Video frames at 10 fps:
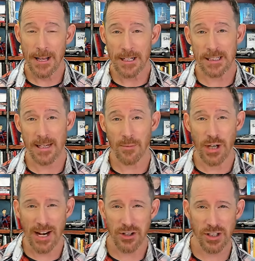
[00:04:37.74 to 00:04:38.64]
You see,
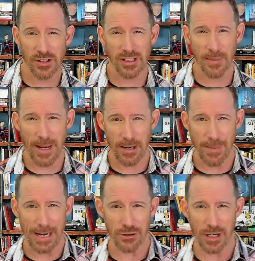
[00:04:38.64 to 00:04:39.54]
objections is about
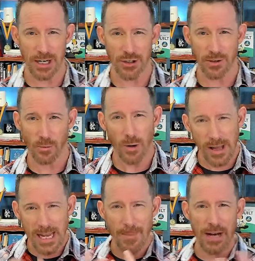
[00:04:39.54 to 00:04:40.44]
imagination. What
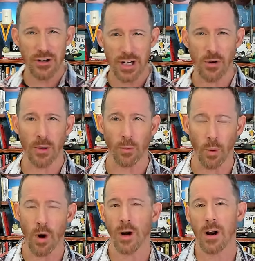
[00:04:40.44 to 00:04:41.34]
are they imagining going
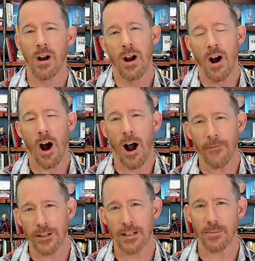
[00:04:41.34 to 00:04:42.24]
wrong?
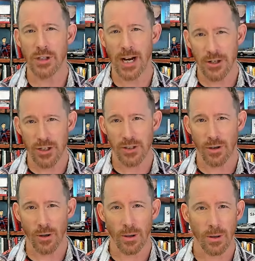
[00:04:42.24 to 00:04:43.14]
Often objections
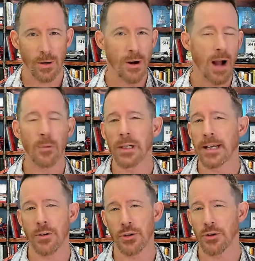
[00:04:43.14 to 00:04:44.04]
are not
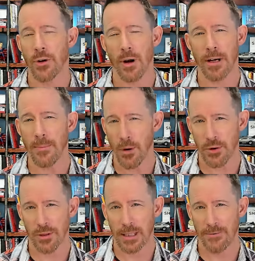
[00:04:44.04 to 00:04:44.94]
really understood on an
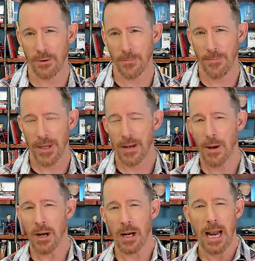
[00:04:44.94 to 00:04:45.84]
emotional level,
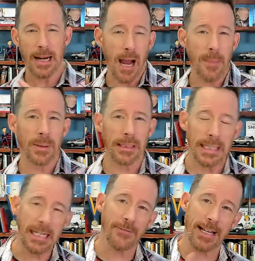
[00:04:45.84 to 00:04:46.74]
and I
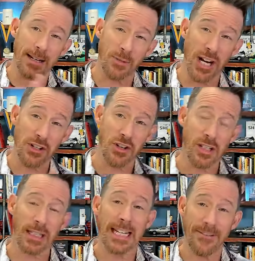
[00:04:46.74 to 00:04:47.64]
believe that
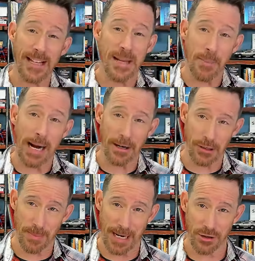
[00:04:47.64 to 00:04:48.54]
objections live in the
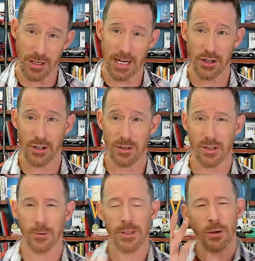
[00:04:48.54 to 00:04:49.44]
buyer's imagination.
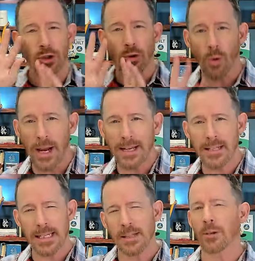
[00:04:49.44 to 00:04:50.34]
So as they're trying to
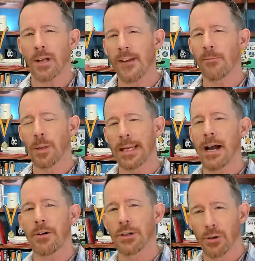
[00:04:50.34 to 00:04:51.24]
see their life play
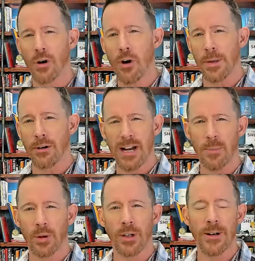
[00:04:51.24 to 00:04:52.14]
out in your home, in your
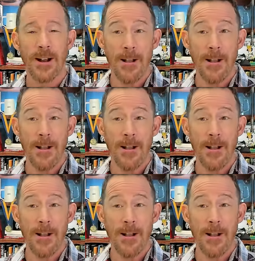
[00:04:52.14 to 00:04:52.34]
neighborhood,